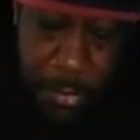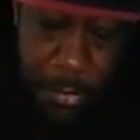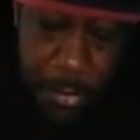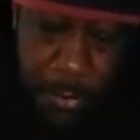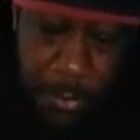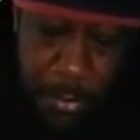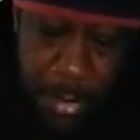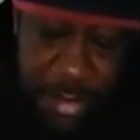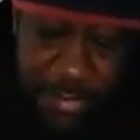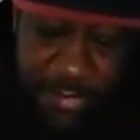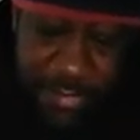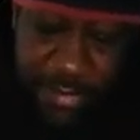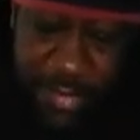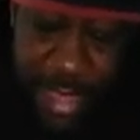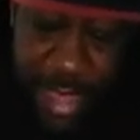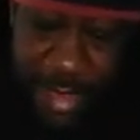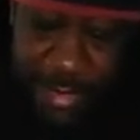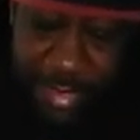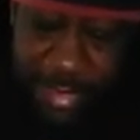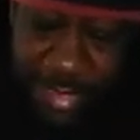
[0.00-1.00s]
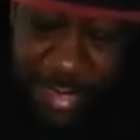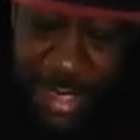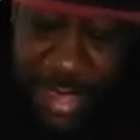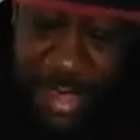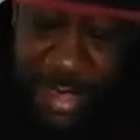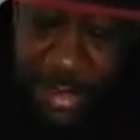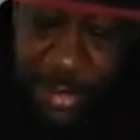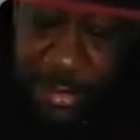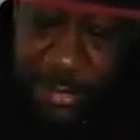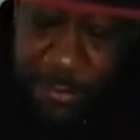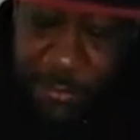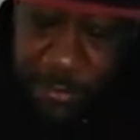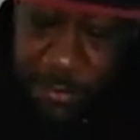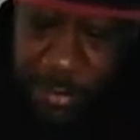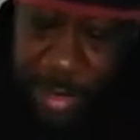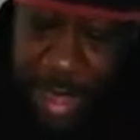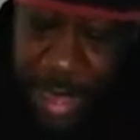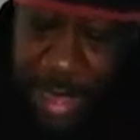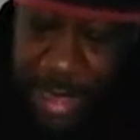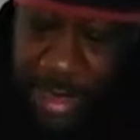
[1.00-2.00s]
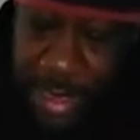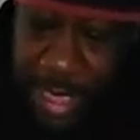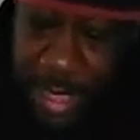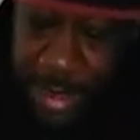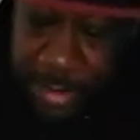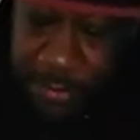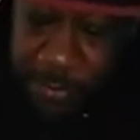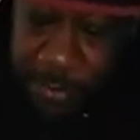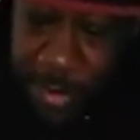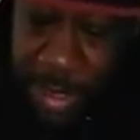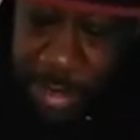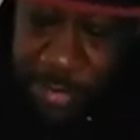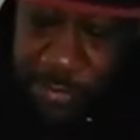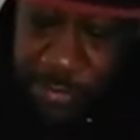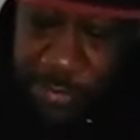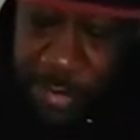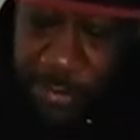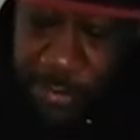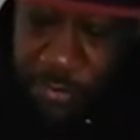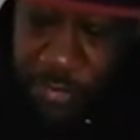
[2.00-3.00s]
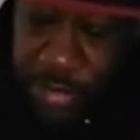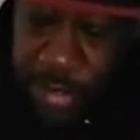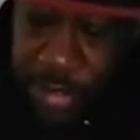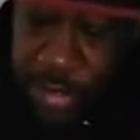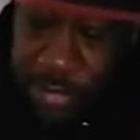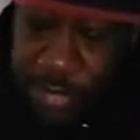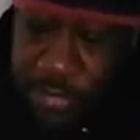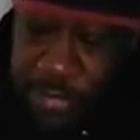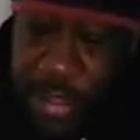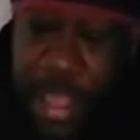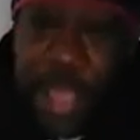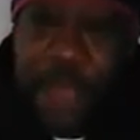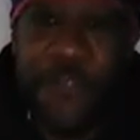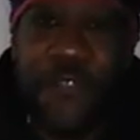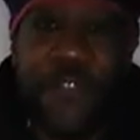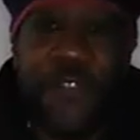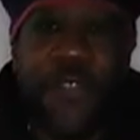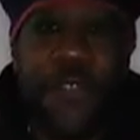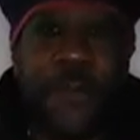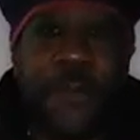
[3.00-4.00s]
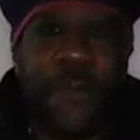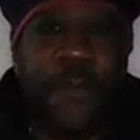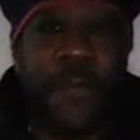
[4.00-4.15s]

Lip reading: What's that thing you made out of my truffula tuft?